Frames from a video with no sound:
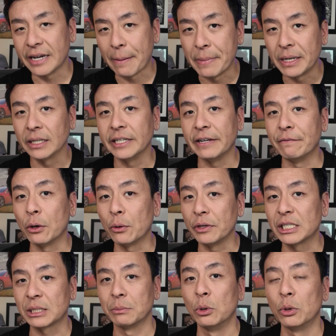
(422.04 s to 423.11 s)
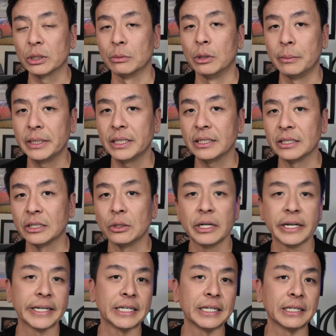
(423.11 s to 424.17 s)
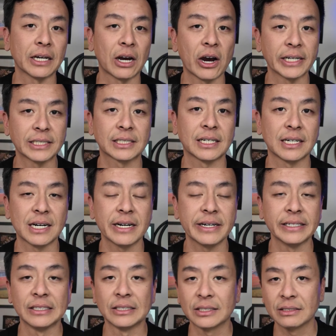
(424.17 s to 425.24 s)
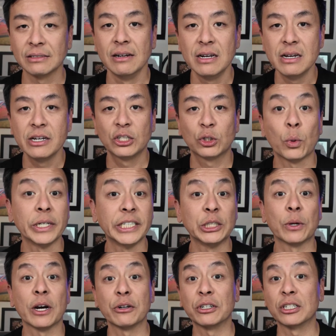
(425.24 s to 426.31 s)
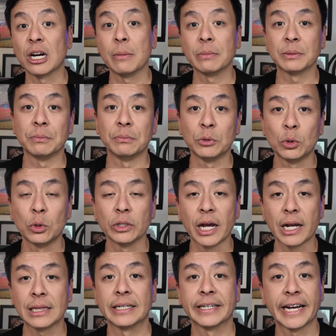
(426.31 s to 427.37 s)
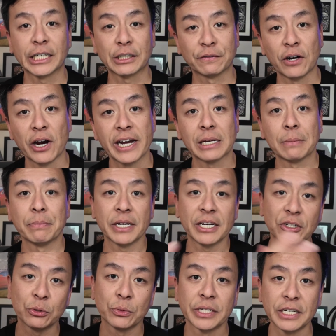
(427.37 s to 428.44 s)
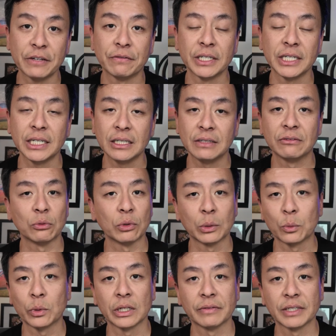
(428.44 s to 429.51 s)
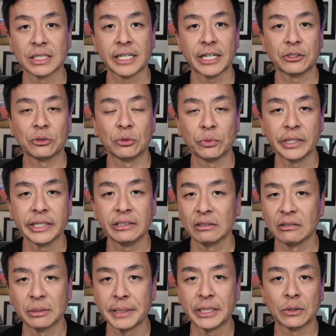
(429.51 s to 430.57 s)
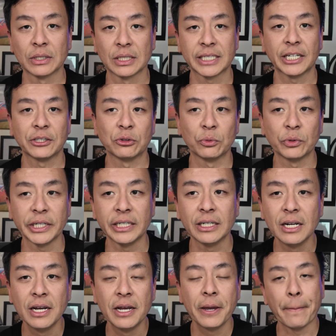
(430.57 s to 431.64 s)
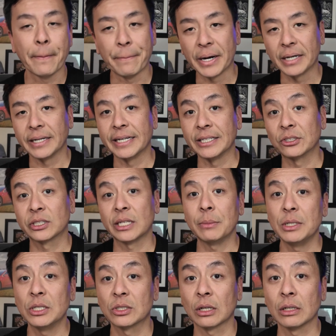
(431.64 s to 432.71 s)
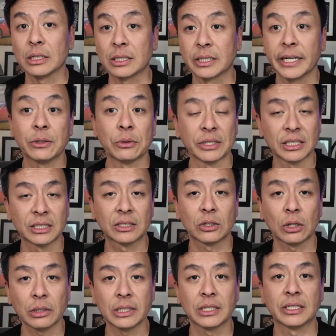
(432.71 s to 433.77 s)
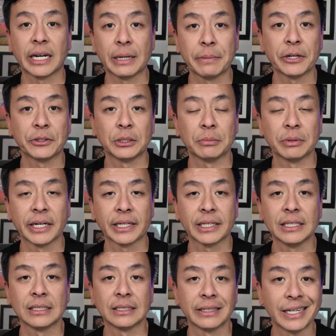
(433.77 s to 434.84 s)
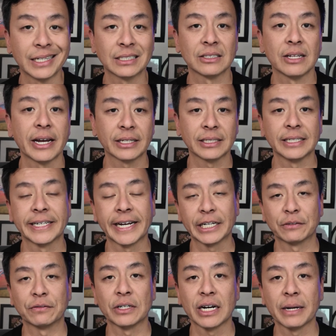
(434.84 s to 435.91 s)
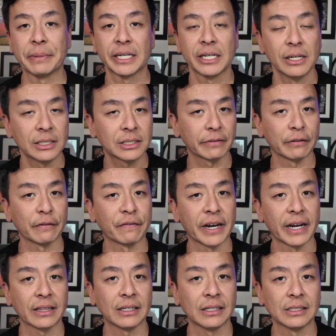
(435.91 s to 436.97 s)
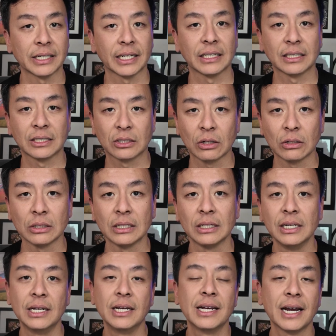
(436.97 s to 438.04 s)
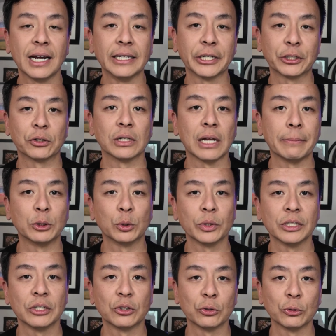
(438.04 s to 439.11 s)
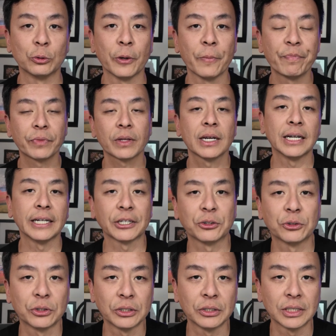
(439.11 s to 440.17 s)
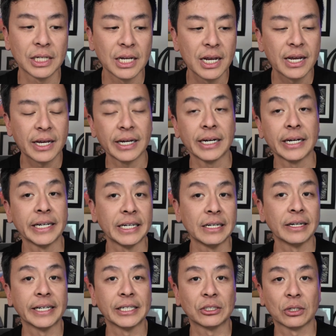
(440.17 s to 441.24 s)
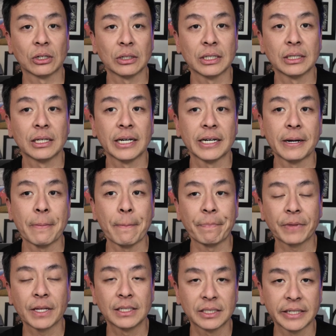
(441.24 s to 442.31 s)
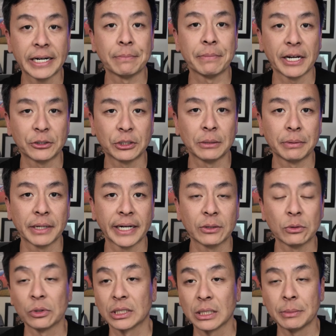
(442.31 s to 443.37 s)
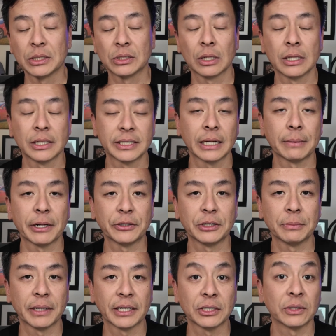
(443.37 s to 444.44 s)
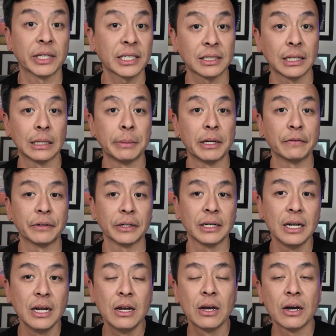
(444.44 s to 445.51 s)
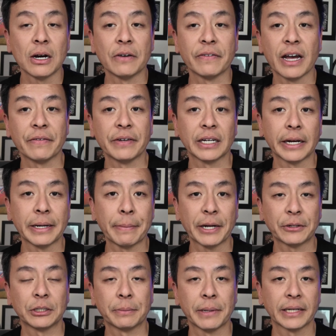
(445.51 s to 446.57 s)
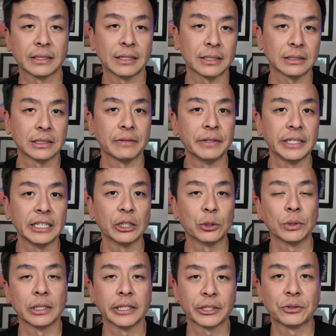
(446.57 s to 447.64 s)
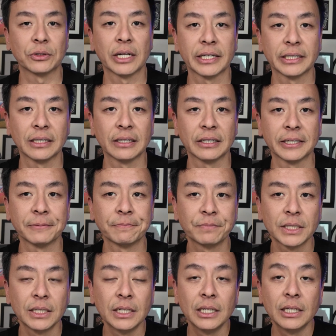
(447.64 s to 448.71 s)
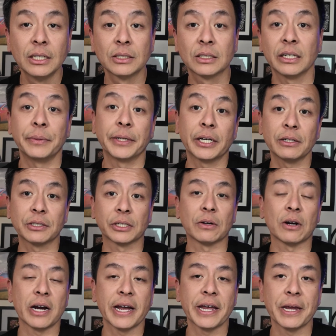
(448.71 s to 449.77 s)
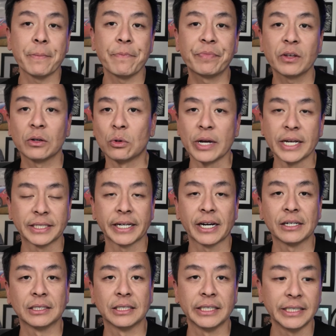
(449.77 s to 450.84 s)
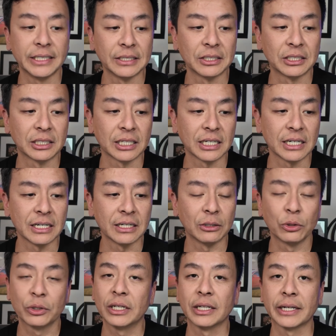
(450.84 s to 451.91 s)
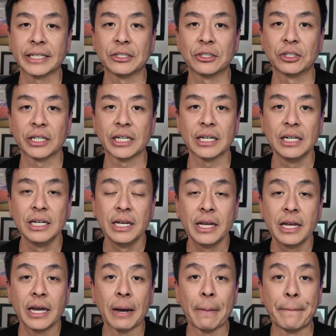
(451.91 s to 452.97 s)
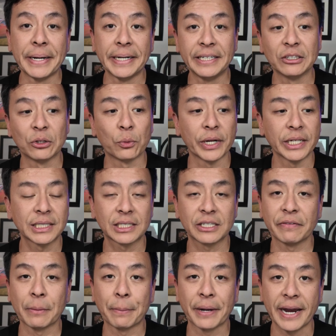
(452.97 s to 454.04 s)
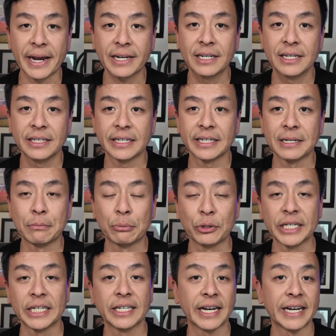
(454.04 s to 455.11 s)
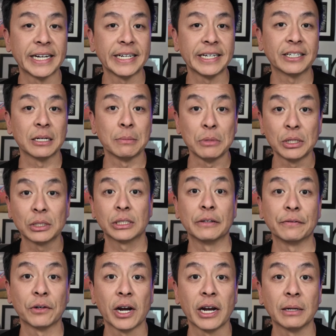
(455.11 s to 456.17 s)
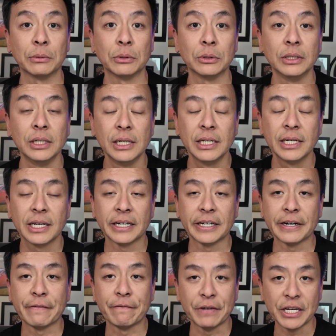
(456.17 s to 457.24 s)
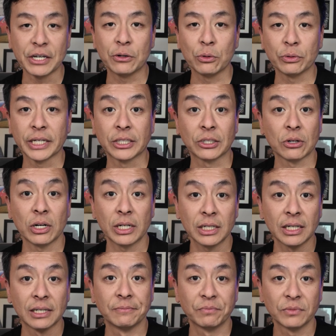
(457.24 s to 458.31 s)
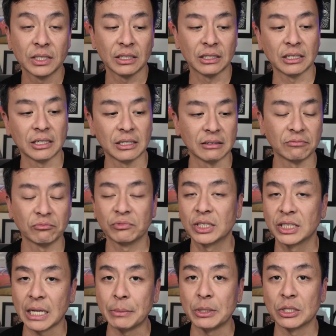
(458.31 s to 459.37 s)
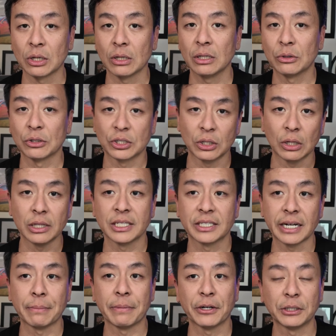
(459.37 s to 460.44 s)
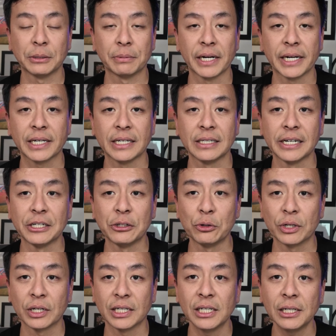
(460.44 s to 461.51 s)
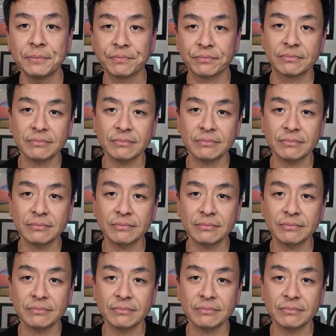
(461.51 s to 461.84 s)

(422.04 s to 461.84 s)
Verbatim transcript: admittedly very small at the moment. You know, a ICE car is 20 to 100 times more likely to catch fire compared to an EV, or whatever stats you read, or depending on the stats you read. But a semi-solid state or a solid state battery pack is less likely to catch fire because of the fact that it's a solid electrolyte between the two electrodes uh, in a solid um, state battery pack or semi-solid state battery pack. So that's another benefit of having a battery pack that doesn't have any liquid electrolyte in there. So there we go. So IM or SAIC is uh, looking like it's uh, uh, beating the rest of the pack, uh, bringing a commercially viable uh, vehicle that's got a, a semi-solid or solid-state battery pack in a new car.